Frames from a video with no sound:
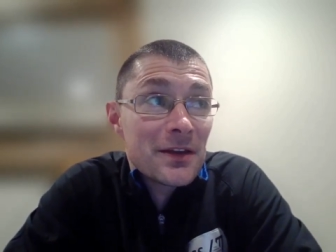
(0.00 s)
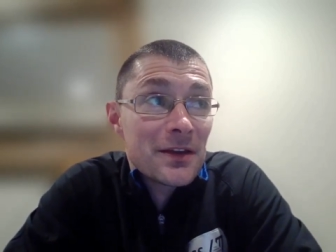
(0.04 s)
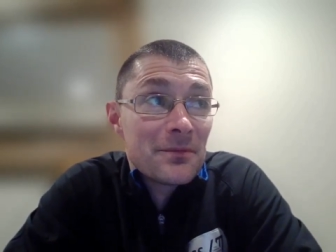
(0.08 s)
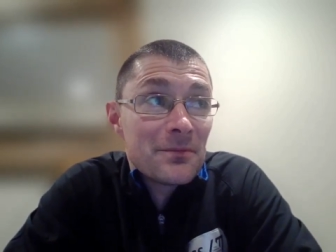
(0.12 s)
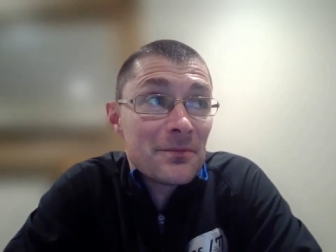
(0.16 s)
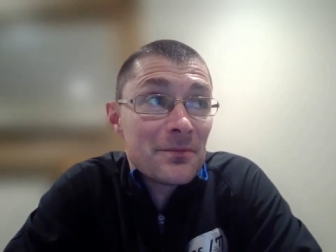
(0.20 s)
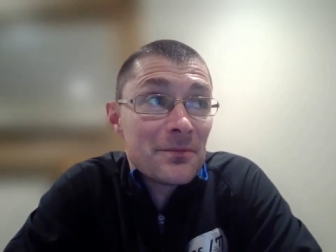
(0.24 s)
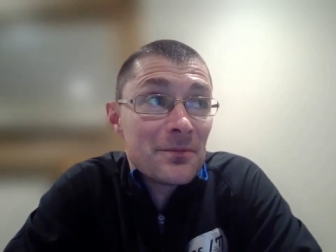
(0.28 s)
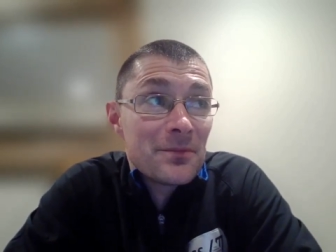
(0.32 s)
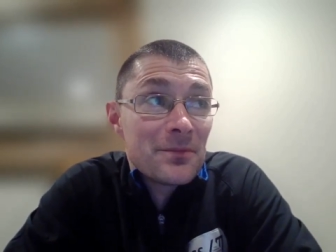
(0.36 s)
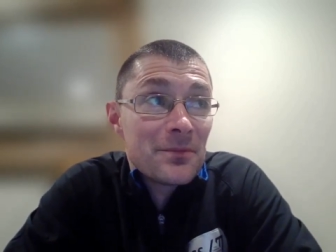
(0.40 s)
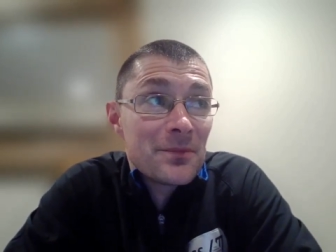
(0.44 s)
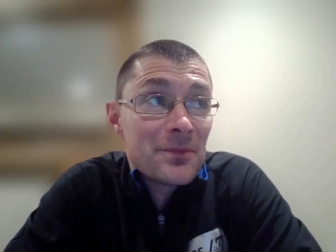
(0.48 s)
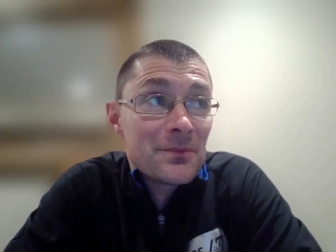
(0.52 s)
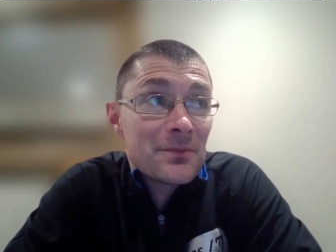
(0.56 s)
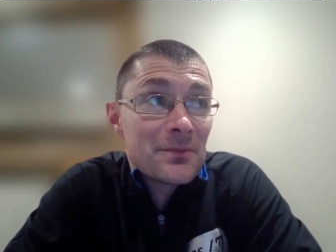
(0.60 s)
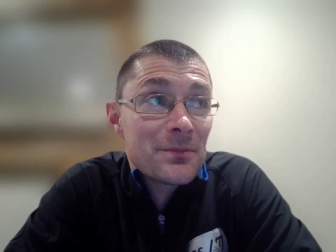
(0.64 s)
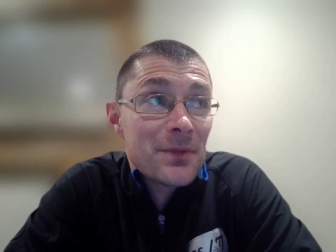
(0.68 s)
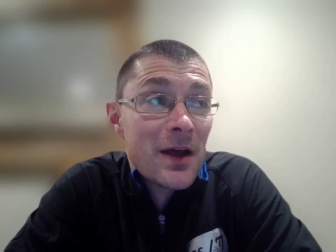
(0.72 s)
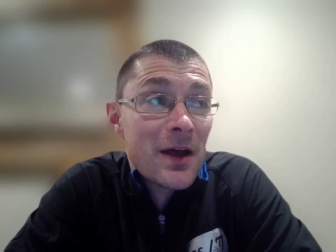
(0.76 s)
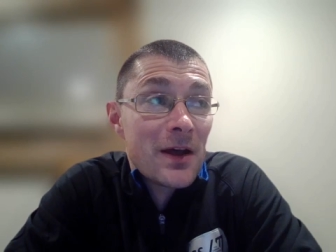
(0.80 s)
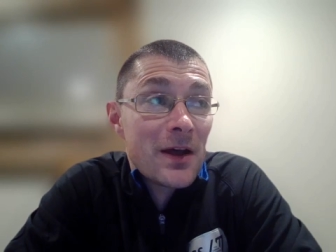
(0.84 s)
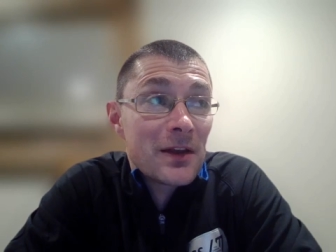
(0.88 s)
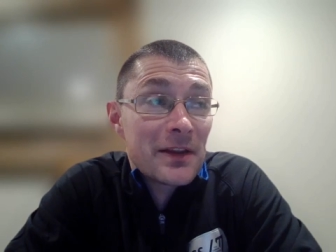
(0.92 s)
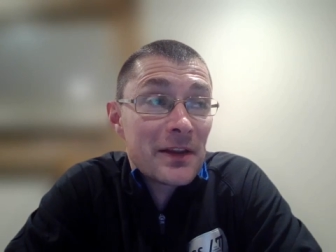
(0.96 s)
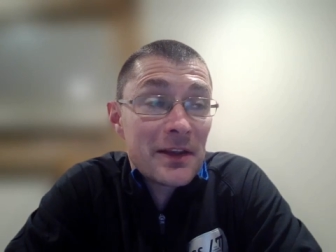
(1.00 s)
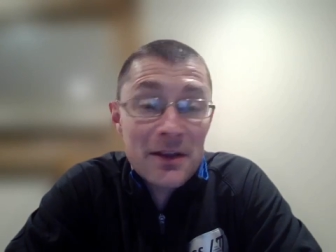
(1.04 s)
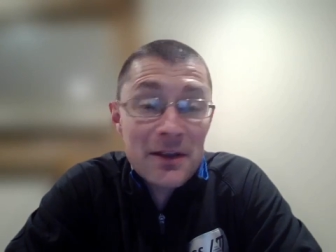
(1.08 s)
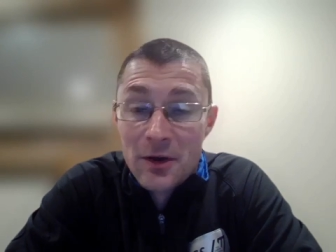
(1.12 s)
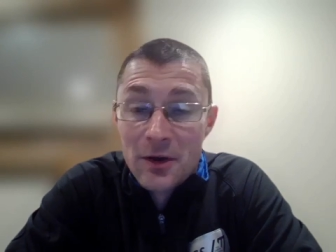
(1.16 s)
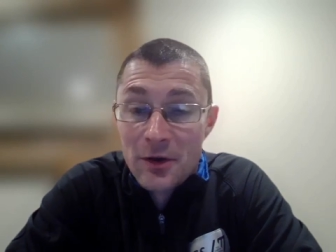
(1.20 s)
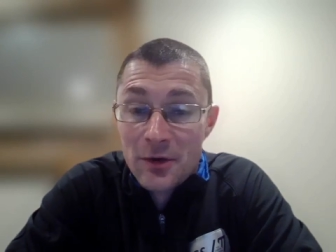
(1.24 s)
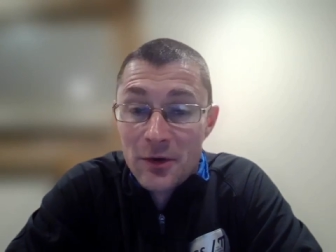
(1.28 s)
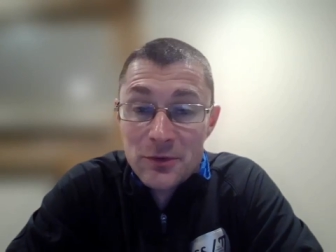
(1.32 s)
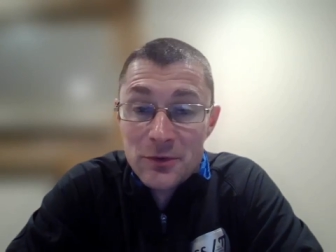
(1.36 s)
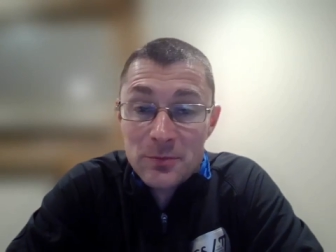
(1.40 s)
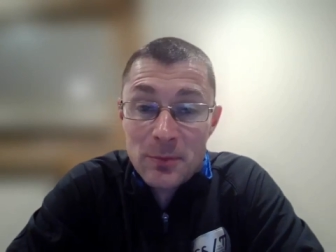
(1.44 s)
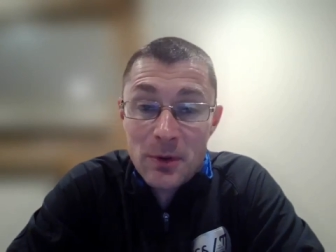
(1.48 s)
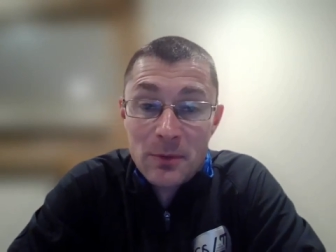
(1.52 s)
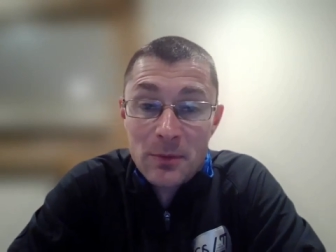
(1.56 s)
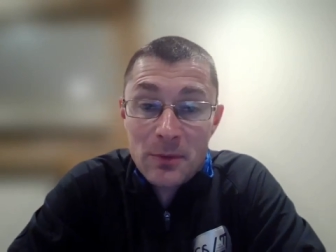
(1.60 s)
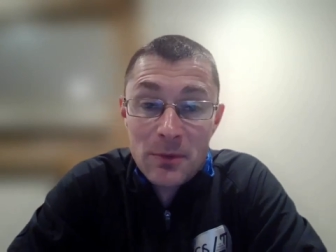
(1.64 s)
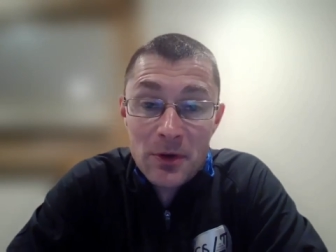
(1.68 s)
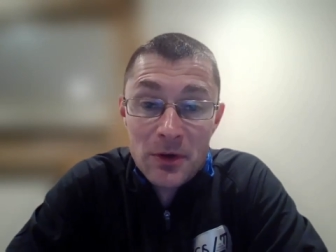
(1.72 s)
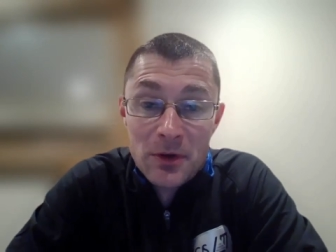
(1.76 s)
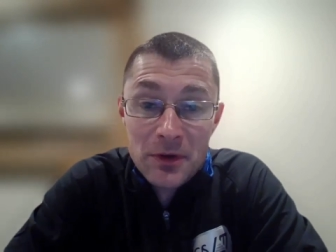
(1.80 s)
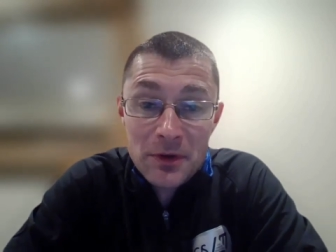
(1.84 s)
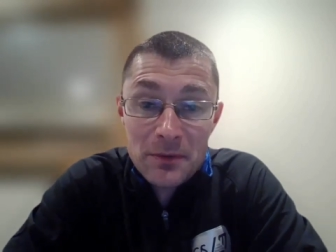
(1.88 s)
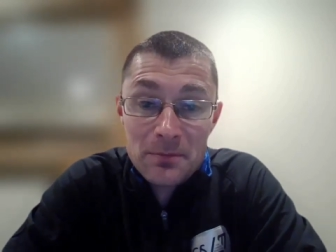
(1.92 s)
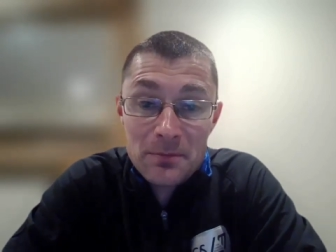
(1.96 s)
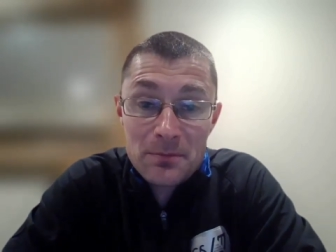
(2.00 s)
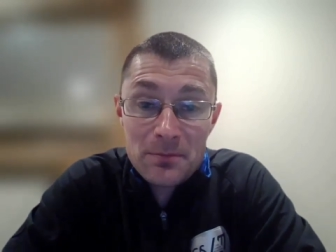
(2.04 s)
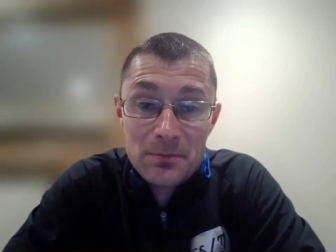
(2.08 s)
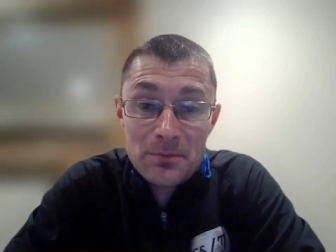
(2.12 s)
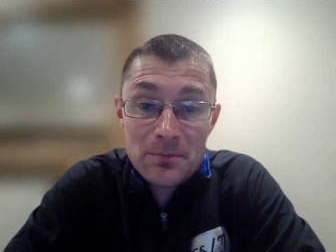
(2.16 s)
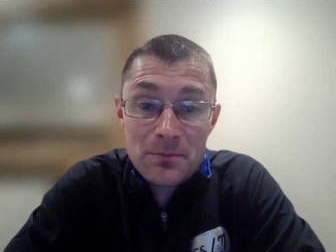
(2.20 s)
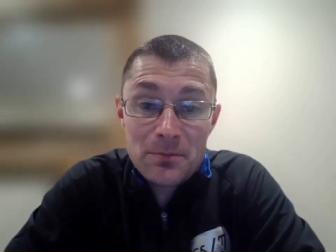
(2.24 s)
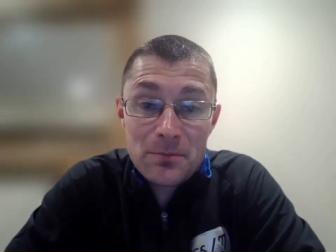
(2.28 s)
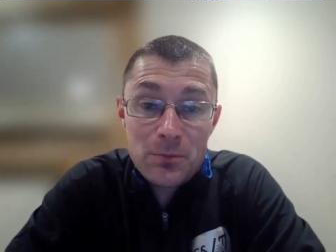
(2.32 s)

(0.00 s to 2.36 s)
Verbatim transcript: um, partly encouraged by my